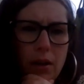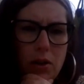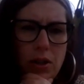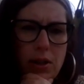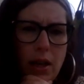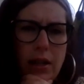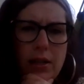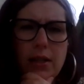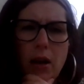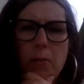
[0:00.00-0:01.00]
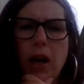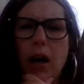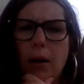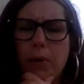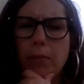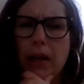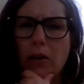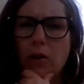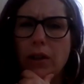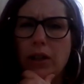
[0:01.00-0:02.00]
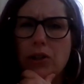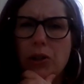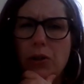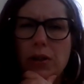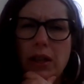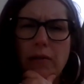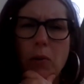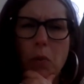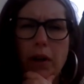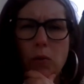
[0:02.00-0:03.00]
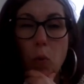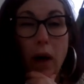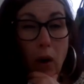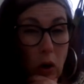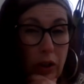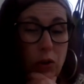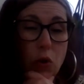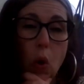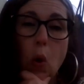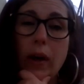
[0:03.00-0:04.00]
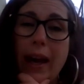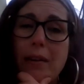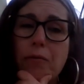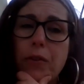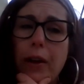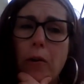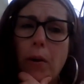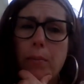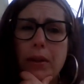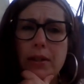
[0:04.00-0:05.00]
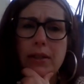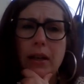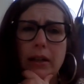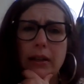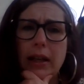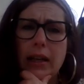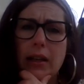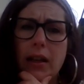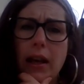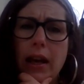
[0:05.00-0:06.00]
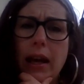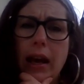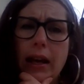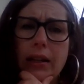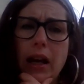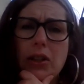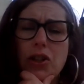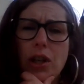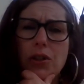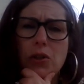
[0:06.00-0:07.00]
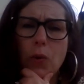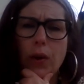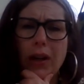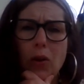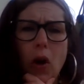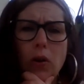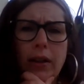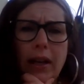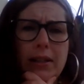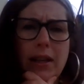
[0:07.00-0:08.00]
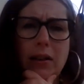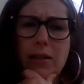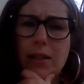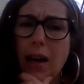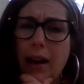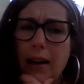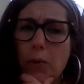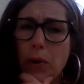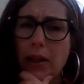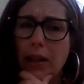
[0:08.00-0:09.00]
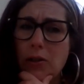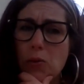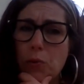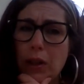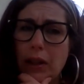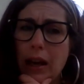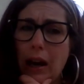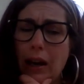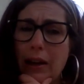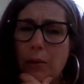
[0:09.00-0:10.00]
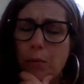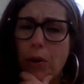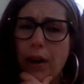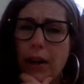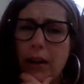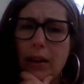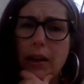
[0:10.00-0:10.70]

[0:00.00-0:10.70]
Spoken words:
she says some common medical issues, even when well controlled, can flare up in the sun and heat, and not just during long days outside when it gets really hot and bright.